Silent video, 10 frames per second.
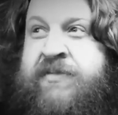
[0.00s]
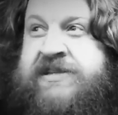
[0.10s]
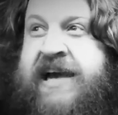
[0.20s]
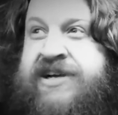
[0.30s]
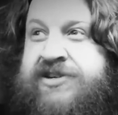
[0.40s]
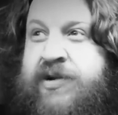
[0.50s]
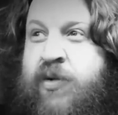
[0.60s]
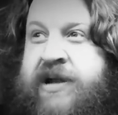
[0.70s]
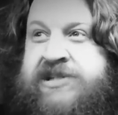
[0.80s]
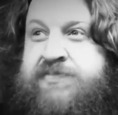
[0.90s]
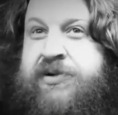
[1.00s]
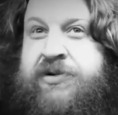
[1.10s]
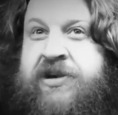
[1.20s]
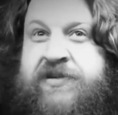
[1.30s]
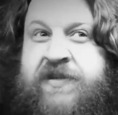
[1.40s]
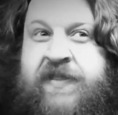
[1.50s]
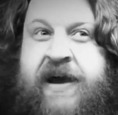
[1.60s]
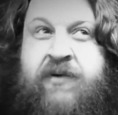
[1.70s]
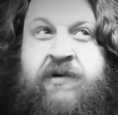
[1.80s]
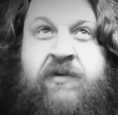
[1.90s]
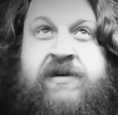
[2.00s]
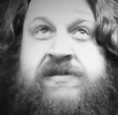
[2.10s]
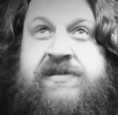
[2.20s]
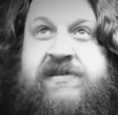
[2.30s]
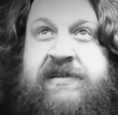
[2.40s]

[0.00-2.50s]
is actually way spookier than that one was.